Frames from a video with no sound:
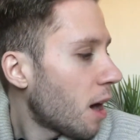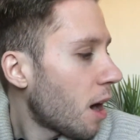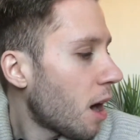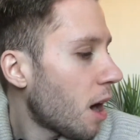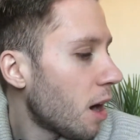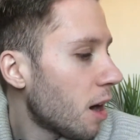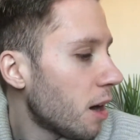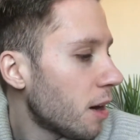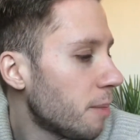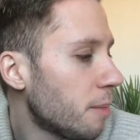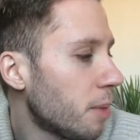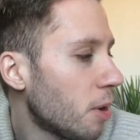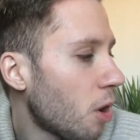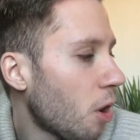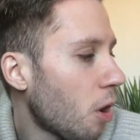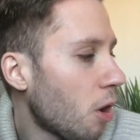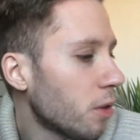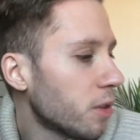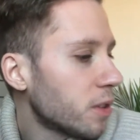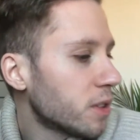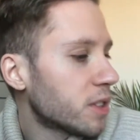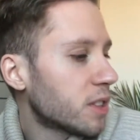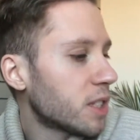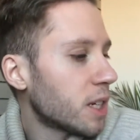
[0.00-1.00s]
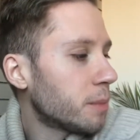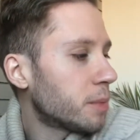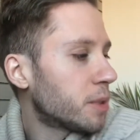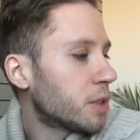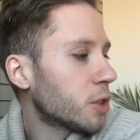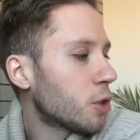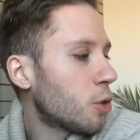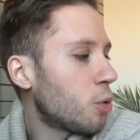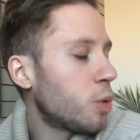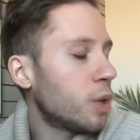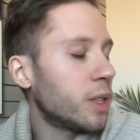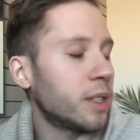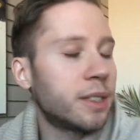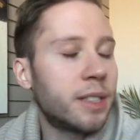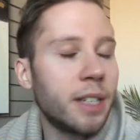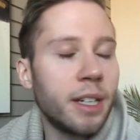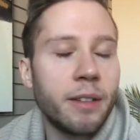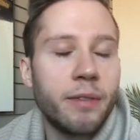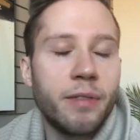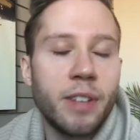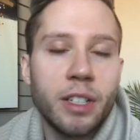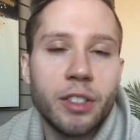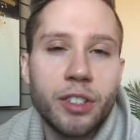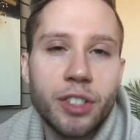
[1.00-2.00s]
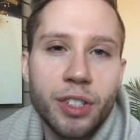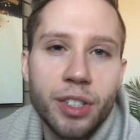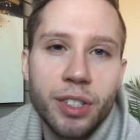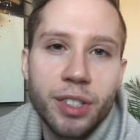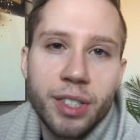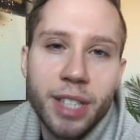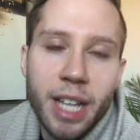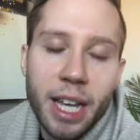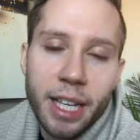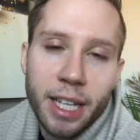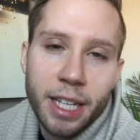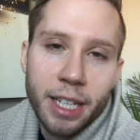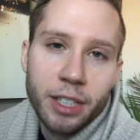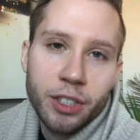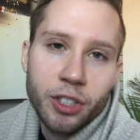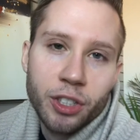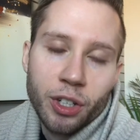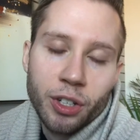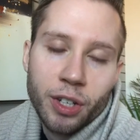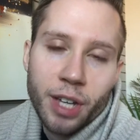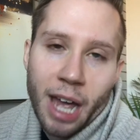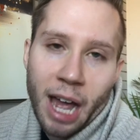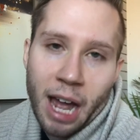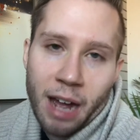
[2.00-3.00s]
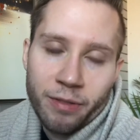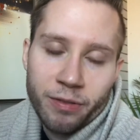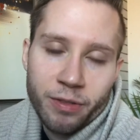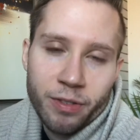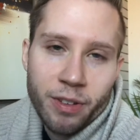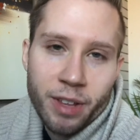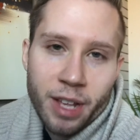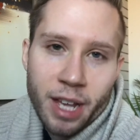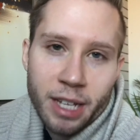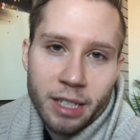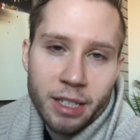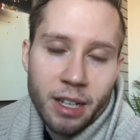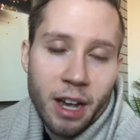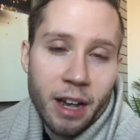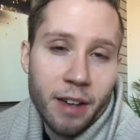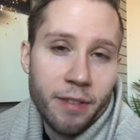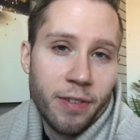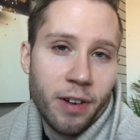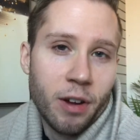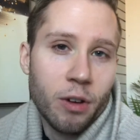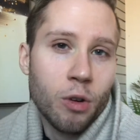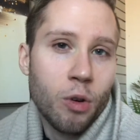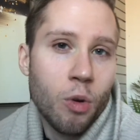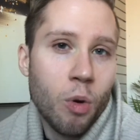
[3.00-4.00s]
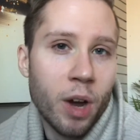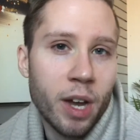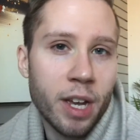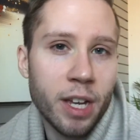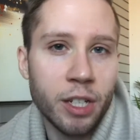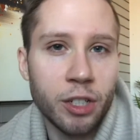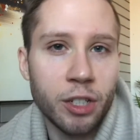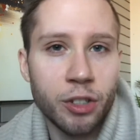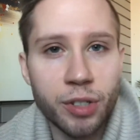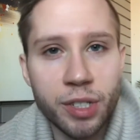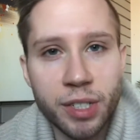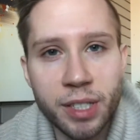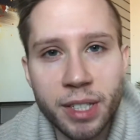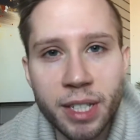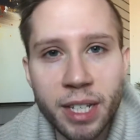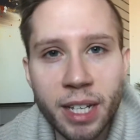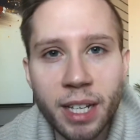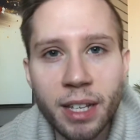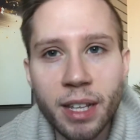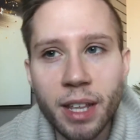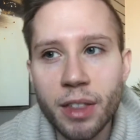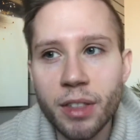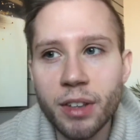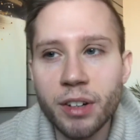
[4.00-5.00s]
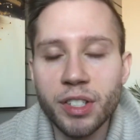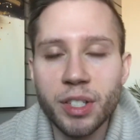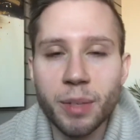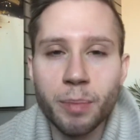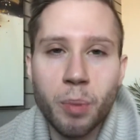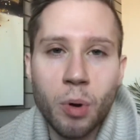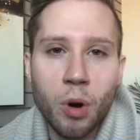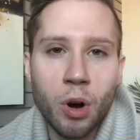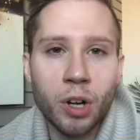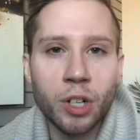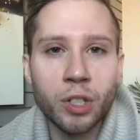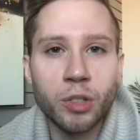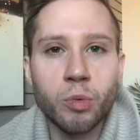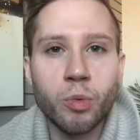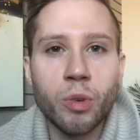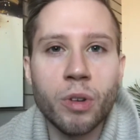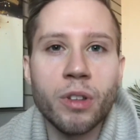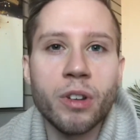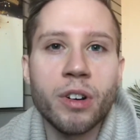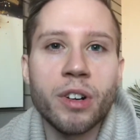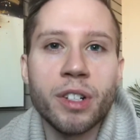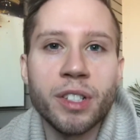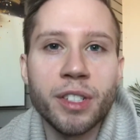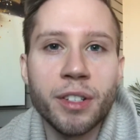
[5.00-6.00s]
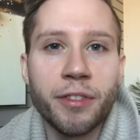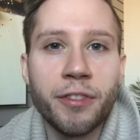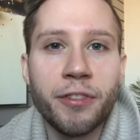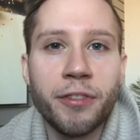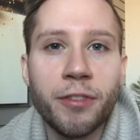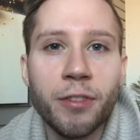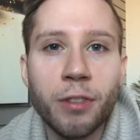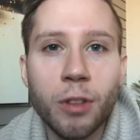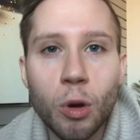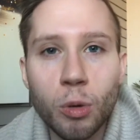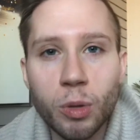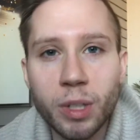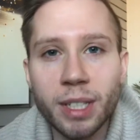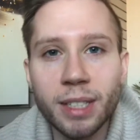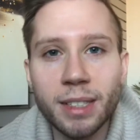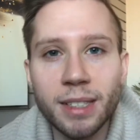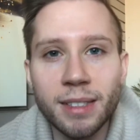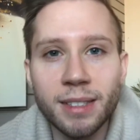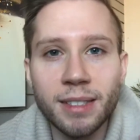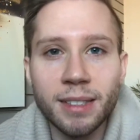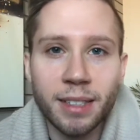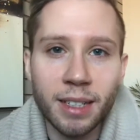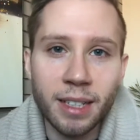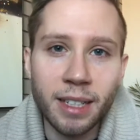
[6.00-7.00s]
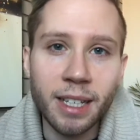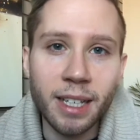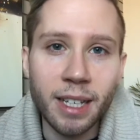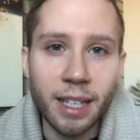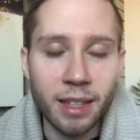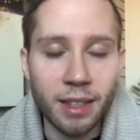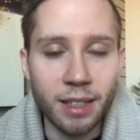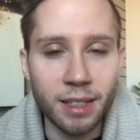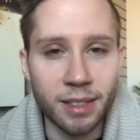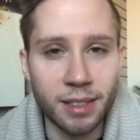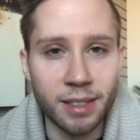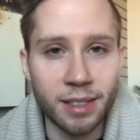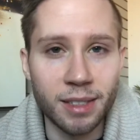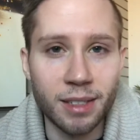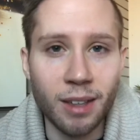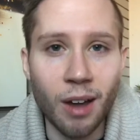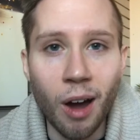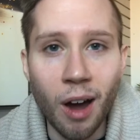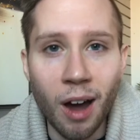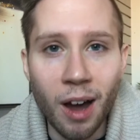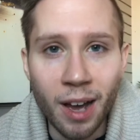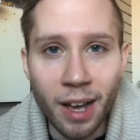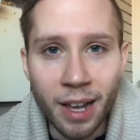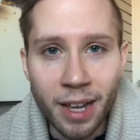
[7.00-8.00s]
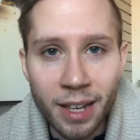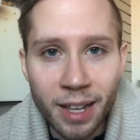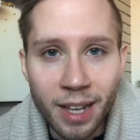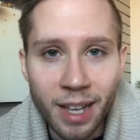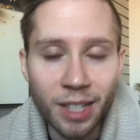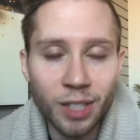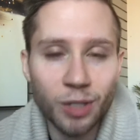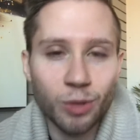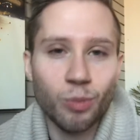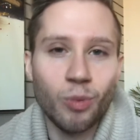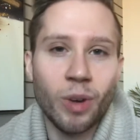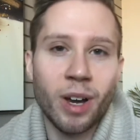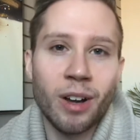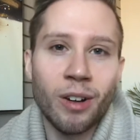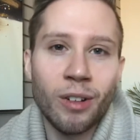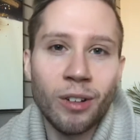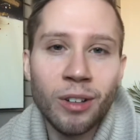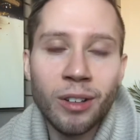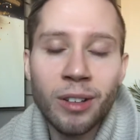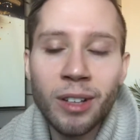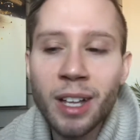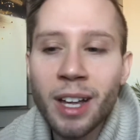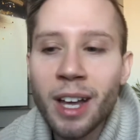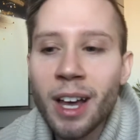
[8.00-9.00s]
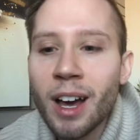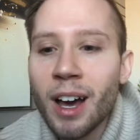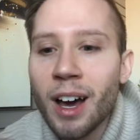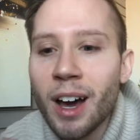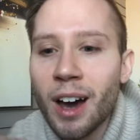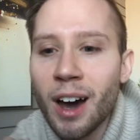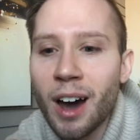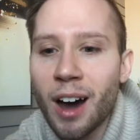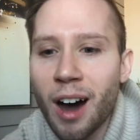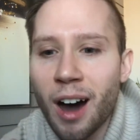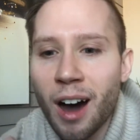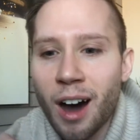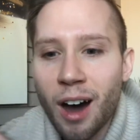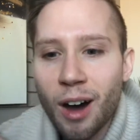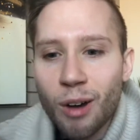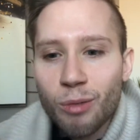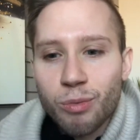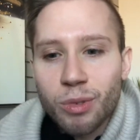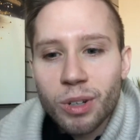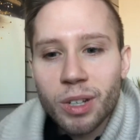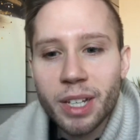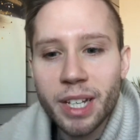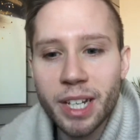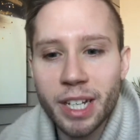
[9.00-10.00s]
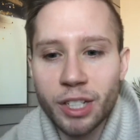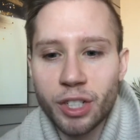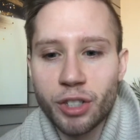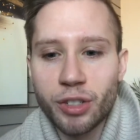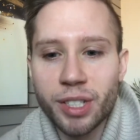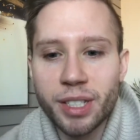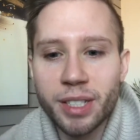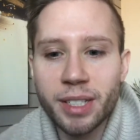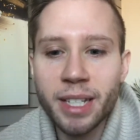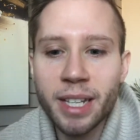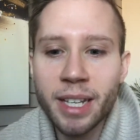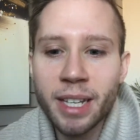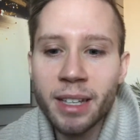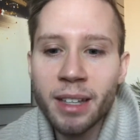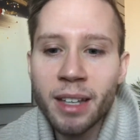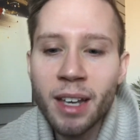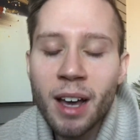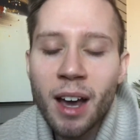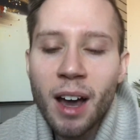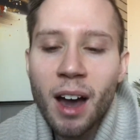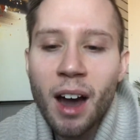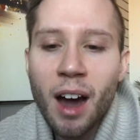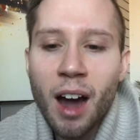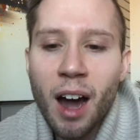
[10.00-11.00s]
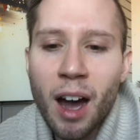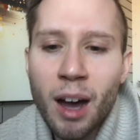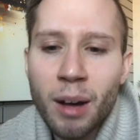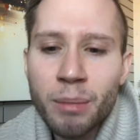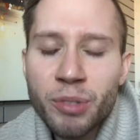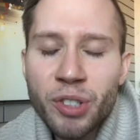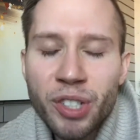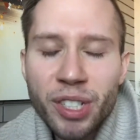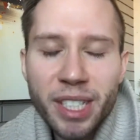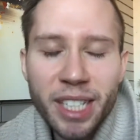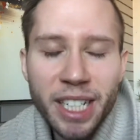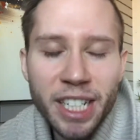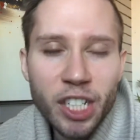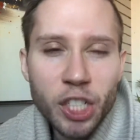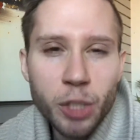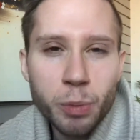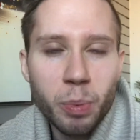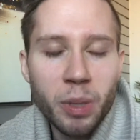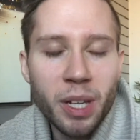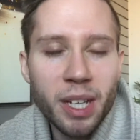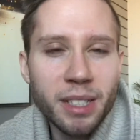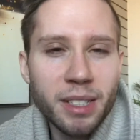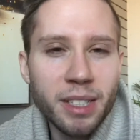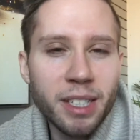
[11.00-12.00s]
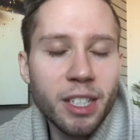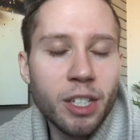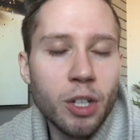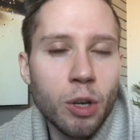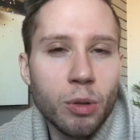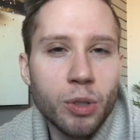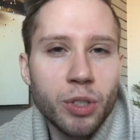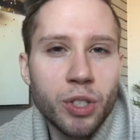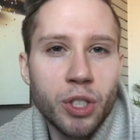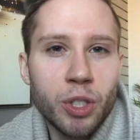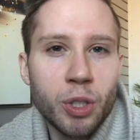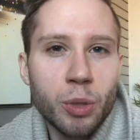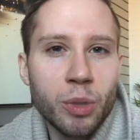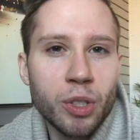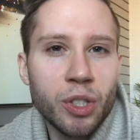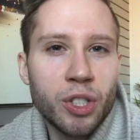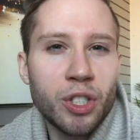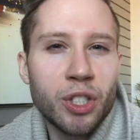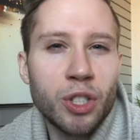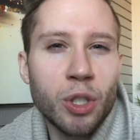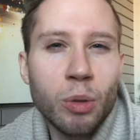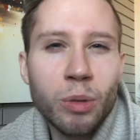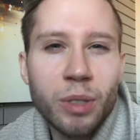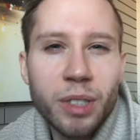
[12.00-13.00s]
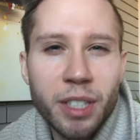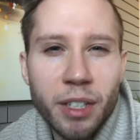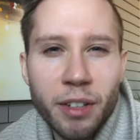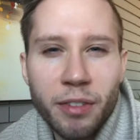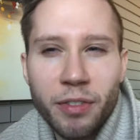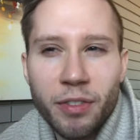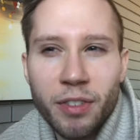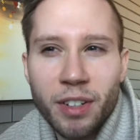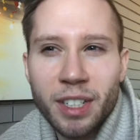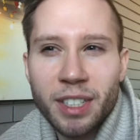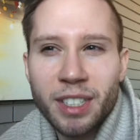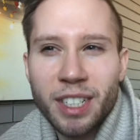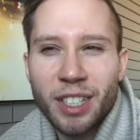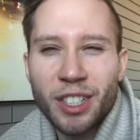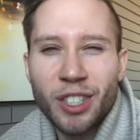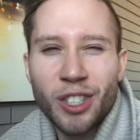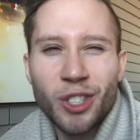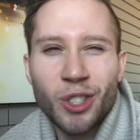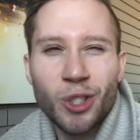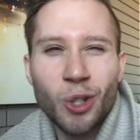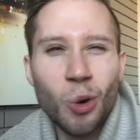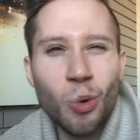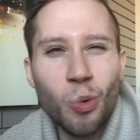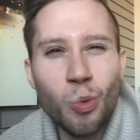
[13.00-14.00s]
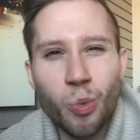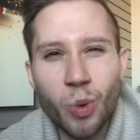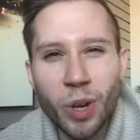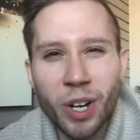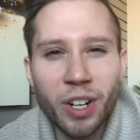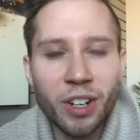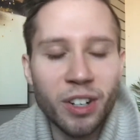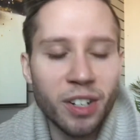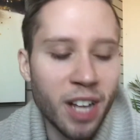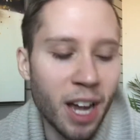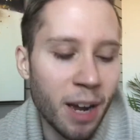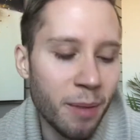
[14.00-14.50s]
But all the subsequent adventures that he took after that, I found quite interesting. There's a part where there is a floating city in the sky as well. Really interesting. Just each place he goes to is so different and so weird.